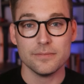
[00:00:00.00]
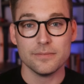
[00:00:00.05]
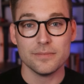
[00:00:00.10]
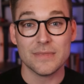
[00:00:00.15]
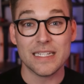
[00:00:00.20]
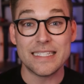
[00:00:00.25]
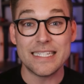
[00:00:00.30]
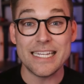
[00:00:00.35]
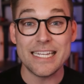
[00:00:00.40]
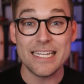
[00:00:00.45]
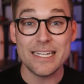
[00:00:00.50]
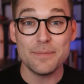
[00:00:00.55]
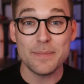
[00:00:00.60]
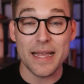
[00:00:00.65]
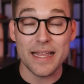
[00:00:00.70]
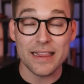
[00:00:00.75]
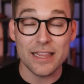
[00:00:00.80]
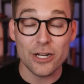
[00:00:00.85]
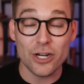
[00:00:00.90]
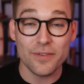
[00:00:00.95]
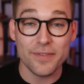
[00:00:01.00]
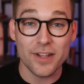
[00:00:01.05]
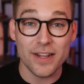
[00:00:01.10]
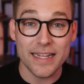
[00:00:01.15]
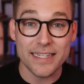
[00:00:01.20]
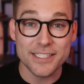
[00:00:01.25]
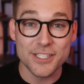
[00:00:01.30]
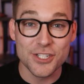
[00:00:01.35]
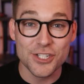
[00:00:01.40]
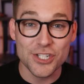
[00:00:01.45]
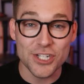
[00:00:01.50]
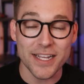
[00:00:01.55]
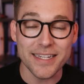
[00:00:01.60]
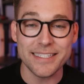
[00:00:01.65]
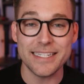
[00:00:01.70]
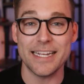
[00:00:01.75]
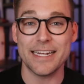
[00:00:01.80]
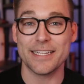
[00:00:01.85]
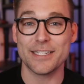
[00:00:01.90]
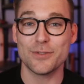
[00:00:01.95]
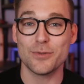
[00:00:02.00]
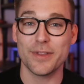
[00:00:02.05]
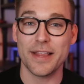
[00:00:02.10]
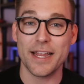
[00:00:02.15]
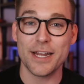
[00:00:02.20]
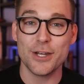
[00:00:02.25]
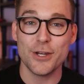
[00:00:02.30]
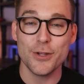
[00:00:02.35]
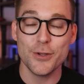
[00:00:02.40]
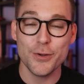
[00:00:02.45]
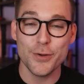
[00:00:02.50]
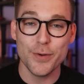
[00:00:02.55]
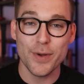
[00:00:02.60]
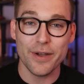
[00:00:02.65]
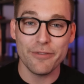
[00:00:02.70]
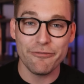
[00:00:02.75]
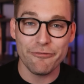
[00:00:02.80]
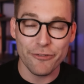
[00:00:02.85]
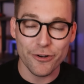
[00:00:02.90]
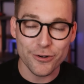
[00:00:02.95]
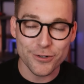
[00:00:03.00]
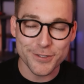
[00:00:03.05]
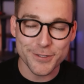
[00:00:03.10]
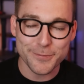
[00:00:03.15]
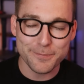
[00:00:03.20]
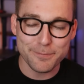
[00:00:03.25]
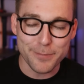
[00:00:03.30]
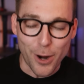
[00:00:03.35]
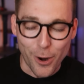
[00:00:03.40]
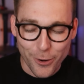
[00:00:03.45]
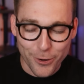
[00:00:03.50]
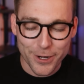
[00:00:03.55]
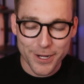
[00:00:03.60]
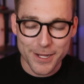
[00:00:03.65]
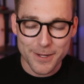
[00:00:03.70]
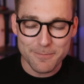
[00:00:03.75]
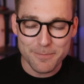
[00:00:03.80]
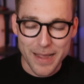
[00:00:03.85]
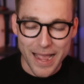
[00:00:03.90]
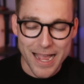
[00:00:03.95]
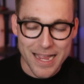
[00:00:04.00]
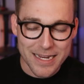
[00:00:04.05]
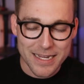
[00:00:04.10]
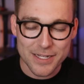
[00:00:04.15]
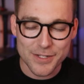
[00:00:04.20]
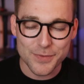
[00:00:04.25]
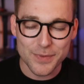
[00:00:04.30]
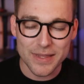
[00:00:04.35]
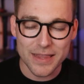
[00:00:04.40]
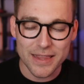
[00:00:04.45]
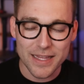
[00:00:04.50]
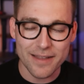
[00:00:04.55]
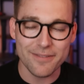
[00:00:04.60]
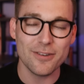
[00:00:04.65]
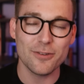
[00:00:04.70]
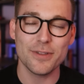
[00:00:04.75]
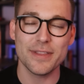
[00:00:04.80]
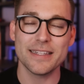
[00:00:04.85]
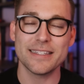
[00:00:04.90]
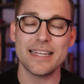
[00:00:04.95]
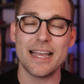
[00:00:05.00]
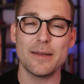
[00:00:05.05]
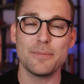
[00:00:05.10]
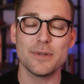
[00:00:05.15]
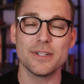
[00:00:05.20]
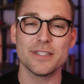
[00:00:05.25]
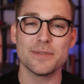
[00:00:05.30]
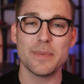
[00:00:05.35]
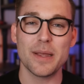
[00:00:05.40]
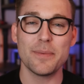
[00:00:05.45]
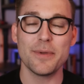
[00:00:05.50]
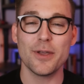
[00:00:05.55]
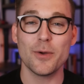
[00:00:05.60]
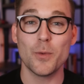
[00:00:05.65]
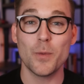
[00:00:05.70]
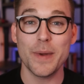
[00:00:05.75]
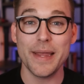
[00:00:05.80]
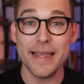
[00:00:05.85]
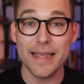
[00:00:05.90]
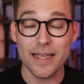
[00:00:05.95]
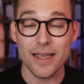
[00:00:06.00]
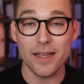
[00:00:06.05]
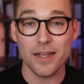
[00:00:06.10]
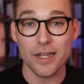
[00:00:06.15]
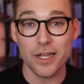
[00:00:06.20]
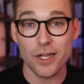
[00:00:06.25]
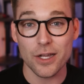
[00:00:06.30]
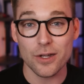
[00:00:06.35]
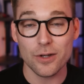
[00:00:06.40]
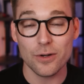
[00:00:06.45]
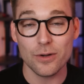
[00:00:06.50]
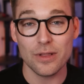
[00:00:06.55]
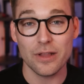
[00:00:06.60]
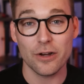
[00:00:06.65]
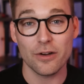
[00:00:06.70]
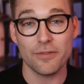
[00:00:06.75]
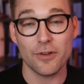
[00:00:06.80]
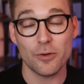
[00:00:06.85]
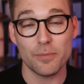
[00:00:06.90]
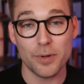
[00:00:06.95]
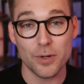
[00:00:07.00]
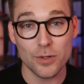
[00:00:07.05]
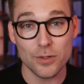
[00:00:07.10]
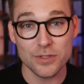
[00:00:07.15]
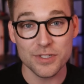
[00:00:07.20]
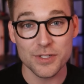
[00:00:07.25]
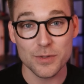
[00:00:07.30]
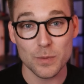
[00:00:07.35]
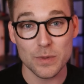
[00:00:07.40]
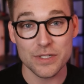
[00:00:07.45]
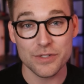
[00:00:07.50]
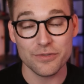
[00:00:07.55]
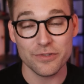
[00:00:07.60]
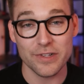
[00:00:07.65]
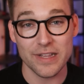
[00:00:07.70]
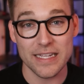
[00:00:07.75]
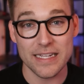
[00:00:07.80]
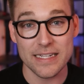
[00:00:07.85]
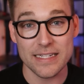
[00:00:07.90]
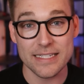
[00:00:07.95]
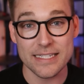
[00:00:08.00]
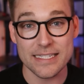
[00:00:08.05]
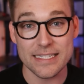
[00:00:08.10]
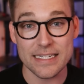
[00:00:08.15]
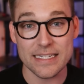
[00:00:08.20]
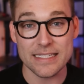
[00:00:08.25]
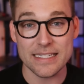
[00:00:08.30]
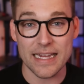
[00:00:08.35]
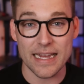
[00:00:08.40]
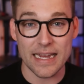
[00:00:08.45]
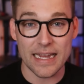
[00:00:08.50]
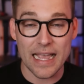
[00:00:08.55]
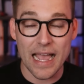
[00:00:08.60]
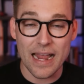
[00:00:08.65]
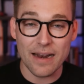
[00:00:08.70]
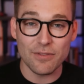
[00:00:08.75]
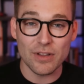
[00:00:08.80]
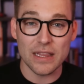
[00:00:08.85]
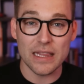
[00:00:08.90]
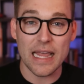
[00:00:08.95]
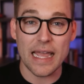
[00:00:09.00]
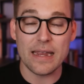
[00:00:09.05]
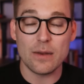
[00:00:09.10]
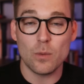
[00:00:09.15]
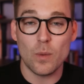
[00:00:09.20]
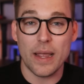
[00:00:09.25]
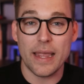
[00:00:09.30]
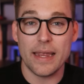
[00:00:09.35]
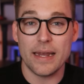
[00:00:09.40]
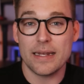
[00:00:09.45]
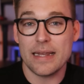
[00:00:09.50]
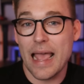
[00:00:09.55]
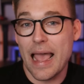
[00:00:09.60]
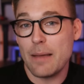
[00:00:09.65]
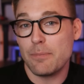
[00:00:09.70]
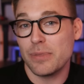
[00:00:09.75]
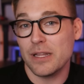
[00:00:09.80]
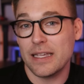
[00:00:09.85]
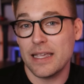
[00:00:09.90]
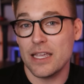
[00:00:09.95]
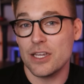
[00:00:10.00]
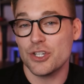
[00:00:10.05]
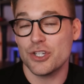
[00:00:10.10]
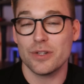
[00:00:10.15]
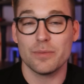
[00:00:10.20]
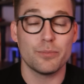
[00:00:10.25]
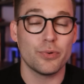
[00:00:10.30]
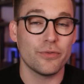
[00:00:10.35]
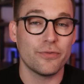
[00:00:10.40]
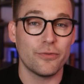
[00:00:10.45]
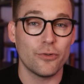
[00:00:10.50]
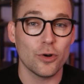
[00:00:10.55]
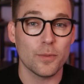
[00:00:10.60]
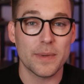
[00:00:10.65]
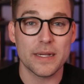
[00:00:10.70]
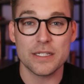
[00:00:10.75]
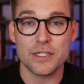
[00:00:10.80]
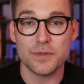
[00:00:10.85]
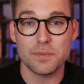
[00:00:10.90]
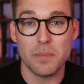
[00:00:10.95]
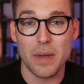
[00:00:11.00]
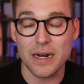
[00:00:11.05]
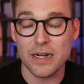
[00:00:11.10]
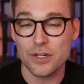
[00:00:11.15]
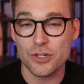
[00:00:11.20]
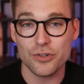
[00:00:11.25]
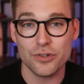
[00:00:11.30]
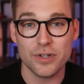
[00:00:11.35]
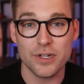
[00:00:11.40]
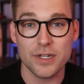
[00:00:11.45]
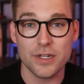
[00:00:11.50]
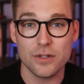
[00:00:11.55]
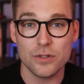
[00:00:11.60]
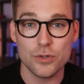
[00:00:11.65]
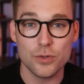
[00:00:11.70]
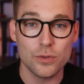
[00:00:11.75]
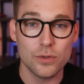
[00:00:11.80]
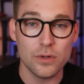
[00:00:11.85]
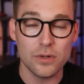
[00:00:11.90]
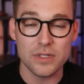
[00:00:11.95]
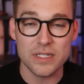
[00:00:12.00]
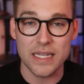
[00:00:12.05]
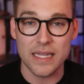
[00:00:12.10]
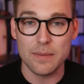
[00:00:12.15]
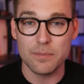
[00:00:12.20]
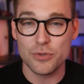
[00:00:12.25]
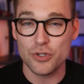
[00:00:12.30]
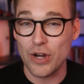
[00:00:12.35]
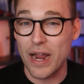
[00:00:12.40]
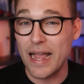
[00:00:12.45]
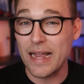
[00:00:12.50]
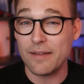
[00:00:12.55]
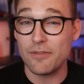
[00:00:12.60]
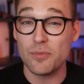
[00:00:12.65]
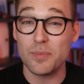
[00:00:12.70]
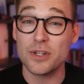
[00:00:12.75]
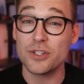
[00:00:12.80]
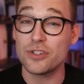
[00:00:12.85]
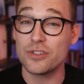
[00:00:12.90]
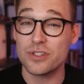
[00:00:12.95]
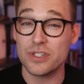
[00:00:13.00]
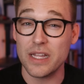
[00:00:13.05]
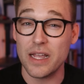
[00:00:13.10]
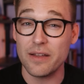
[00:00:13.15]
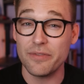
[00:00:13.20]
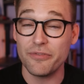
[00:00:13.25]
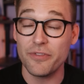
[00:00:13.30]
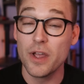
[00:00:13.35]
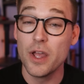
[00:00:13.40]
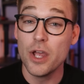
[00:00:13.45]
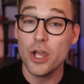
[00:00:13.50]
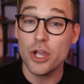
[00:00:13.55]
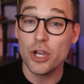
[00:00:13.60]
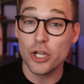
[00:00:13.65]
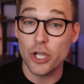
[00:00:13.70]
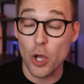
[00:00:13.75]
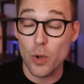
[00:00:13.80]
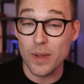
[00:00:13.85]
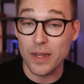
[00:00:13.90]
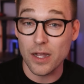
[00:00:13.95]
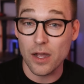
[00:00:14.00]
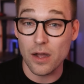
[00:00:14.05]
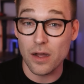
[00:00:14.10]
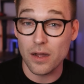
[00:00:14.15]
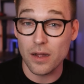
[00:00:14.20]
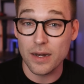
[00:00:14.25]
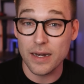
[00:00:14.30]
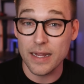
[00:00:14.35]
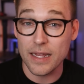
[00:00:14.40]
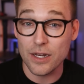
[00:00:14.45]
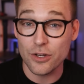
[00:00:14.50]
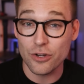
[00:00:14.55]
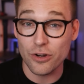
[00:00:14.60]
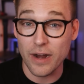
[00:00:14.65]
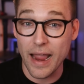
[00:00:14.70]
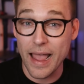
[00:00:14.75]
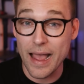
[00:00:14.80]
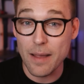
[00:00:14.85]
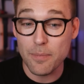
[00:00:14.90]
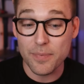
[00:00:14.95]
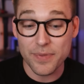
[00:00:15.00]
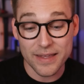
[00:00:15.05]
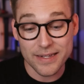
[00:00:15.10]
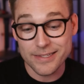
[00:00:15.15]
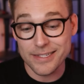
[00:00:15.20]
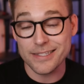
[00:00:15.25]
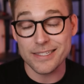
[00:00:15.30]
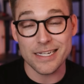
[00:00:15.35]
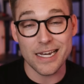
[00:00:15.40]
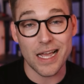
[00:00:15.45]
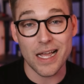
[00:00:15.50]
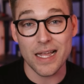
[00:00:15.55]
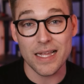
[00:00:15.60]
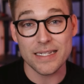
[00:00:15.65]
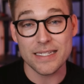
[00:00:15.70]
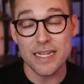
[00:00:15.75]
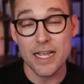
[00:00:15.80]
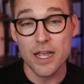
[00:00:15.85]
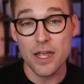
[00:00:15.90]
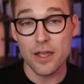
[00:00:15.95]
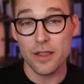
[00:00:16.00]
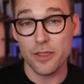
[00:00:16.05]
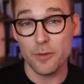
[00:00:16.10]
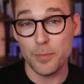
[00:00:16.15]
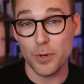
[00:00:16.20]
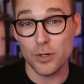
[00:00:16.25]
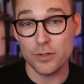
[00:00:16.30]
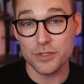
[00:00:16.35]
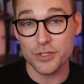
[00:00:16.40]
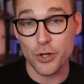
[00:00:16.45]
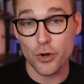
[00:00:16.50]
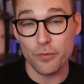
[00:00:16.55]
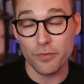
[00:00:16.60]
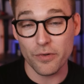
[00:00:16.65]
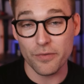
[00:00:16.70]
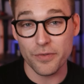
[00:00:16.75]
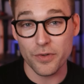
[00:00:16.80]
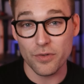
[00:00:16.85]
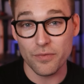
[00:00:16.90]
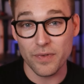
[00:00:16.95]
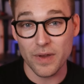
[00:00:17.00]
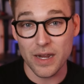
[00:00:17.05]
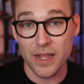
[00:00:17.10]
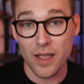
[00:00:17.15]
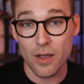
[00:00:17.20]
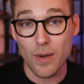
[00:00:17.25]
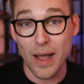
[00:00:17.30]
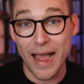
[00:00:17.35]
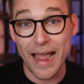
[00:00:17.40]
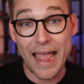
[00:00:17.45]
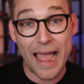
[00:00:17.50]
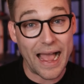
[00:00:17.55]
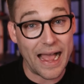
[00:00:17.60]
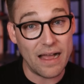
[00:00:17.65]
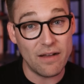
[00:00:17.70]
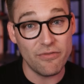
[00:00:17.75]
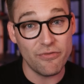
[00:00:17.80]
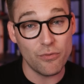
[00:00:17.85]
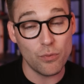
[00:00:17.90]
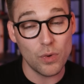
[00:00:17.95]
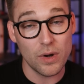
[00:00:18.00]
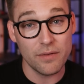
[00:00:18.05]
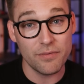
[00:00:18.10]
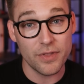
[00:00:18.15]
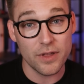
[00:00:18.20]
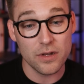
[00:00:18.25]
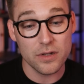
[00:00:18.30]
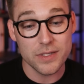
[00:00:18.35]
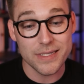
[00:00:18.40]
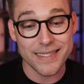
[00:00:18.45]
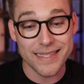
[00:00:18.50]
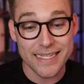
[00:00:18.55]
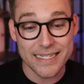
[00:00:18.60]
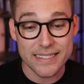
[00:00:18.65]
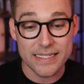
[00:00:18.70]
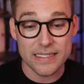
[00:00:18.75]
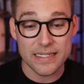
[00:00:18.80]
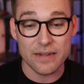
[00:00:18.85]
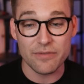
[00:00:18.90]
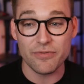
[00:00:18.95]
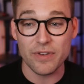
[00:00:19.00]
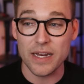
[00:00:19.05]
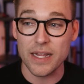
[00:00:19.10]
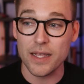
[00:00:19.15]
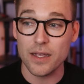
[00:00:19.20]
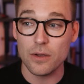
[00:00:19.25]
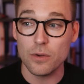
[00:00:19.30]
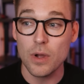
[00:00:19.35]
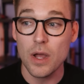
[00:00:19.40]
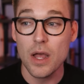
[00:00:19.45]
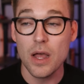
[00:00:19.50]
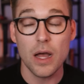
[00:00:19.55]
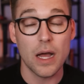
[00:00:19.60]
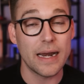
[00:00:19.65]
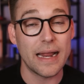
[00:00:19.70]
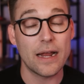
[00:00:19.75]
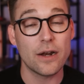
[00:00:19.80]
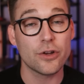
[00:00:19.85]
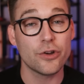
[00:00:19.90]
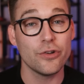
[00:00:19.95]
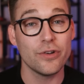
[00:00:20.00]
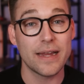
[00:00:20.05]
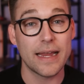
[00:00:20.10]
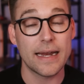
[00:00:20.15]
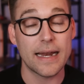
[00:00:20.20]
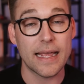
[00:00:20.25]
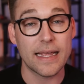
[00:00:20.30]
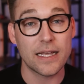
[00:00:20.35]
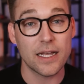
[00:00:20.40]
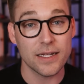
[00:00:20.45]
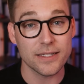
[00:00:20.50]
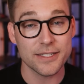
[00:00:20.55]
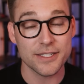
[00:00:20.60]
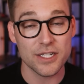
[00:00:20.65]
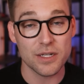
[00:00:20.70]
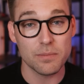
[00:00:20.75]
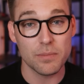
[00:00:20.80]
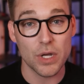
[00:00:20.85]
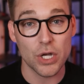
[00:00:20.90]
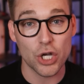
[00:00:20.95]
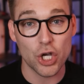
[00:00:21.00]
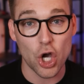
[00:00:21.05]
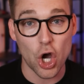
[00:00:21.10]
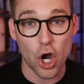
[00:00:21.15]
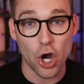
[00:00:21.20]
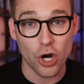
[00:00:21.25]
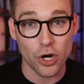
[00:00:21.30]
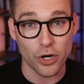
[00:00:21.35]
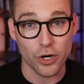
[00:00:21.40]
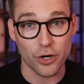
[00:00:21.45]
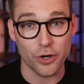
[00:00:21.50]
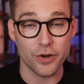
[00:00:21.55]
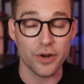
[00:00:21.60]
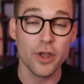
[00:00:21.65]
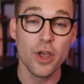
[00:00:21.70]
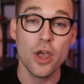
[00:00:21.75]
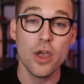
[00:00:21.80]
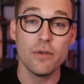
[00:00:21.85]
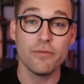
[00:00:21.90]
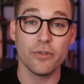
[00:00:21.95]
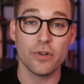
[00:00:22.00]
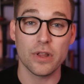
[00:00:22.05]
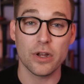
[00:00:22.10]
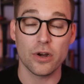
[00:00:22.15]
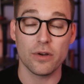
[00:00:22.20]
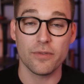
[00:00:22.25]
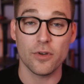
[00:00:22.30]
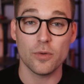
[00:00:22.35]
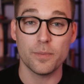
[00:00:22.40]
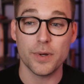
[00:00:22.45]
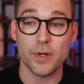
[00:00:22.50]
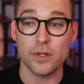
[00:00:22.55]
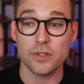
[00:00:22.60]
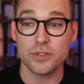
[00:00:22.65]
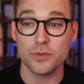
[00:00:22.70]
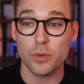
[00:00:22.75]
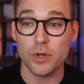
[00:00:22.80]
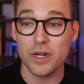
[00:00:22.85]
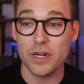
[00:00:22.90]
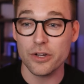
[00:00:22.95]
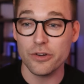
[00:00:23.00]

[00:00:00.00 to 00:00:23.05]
The team at Laravel has just hit us with a new first-party package. We love it when this happens. Maybe a week ago, Laravel Pulse was released. It's a kind of a lightweight application performance monitoring tool to keep track of a bunch of stuff going on in your app. This is not the Pulse overview video. I have one of those. This is a video on how to create a custom card for Laravel Pulse. We're going to